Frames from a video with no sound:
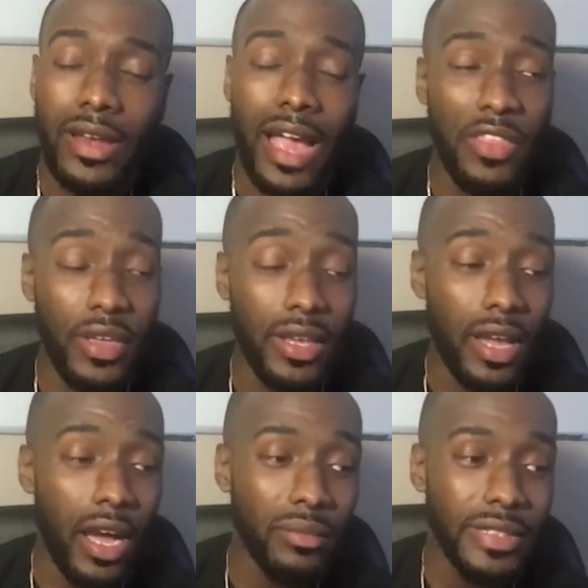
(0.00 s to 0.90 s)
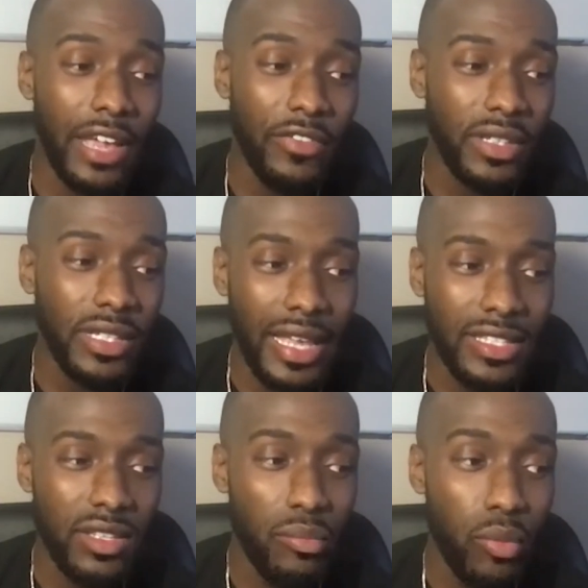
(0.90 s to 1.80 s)
I think definitely
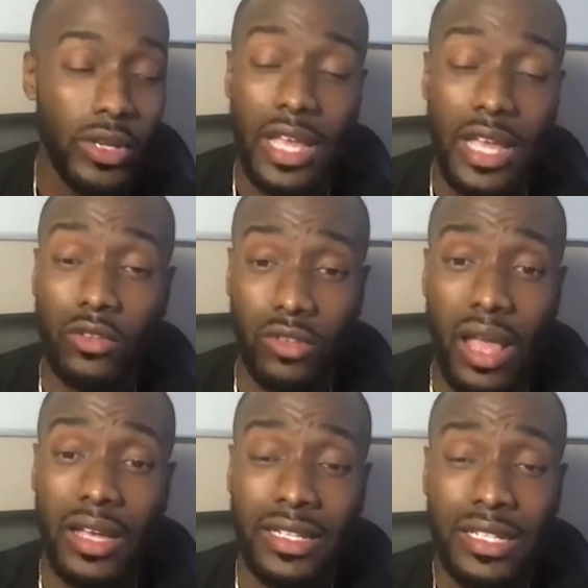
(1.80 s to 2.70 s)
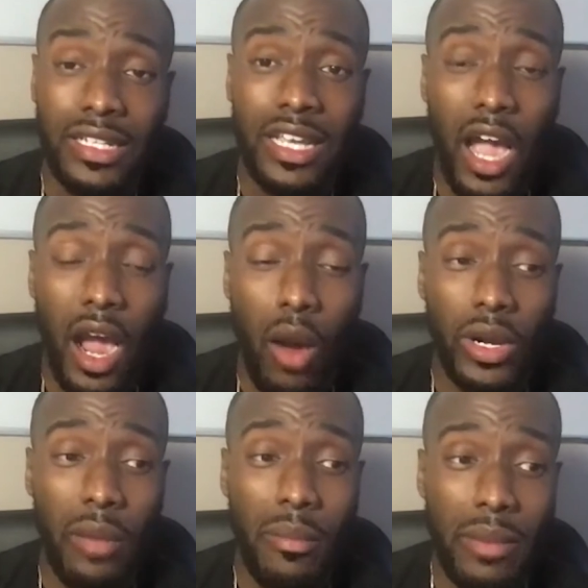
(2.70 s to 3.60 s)
at some point down the line, when
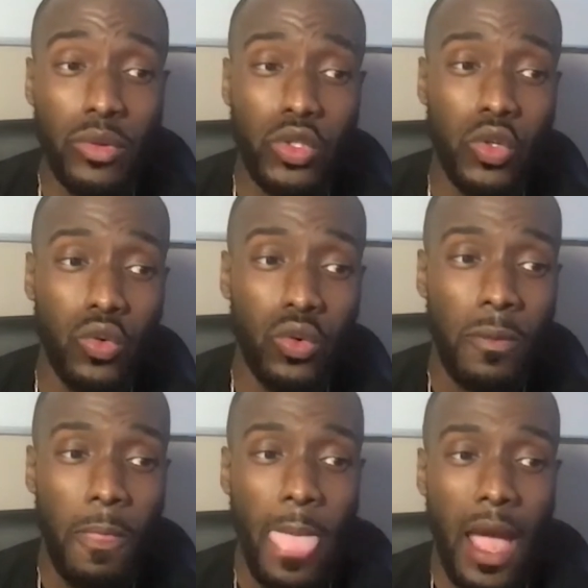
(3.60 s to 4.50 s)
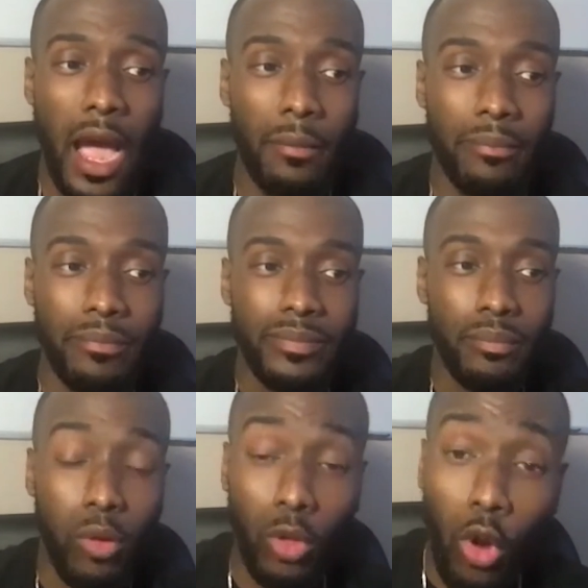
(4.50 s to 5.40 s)
I'm able to um,
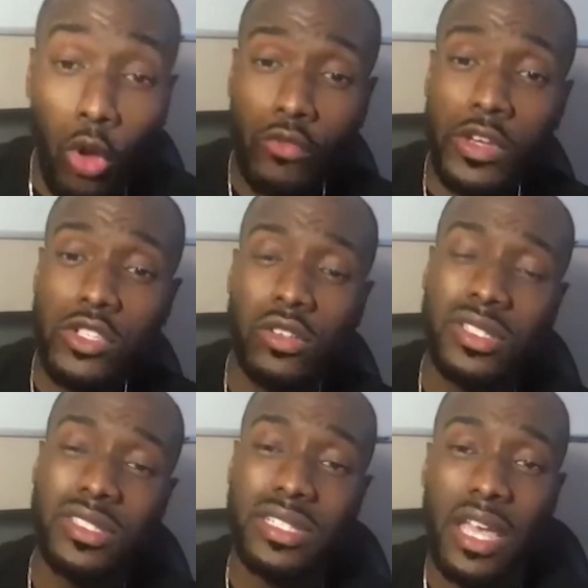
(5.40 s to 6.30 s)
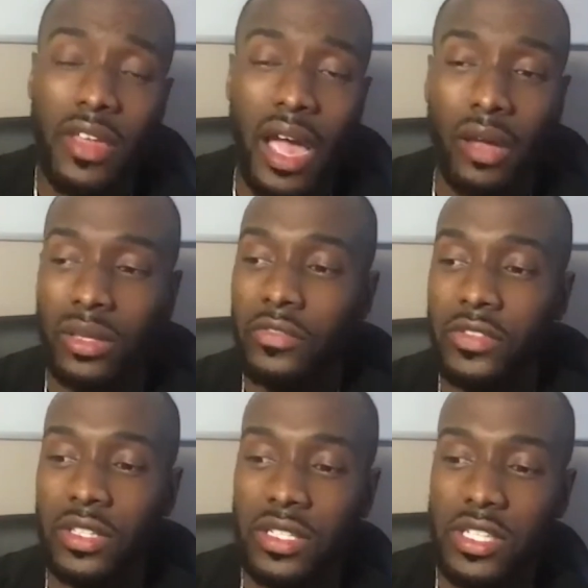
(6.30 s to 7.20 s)
pull all the resources together, I'd love
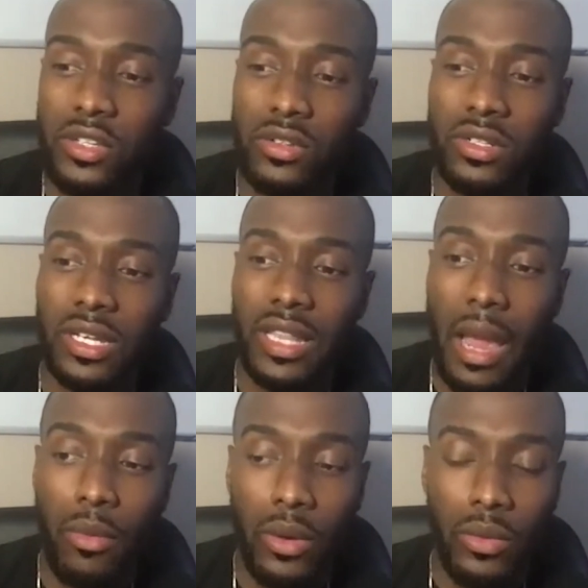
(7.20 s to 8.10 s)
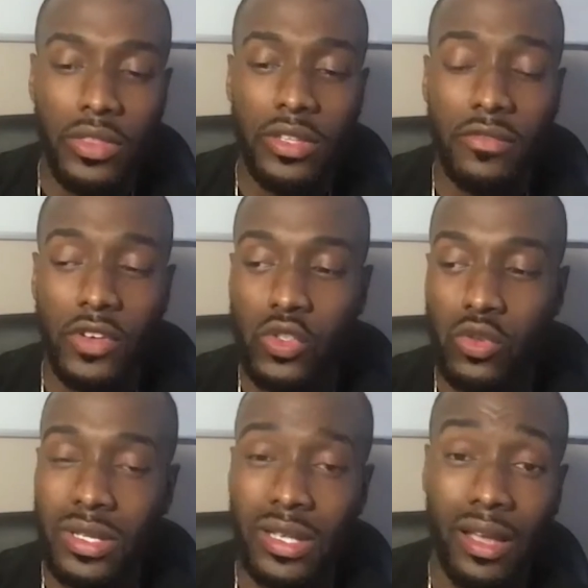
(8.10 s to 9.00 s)
to continue to collaborate with
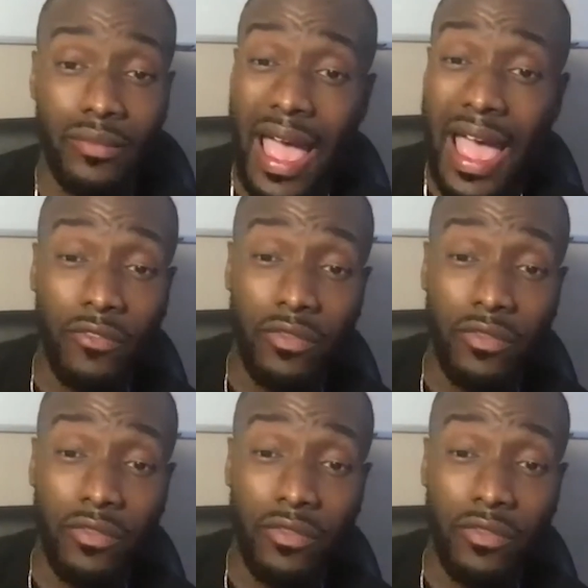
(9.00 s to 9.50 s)
individuals. I have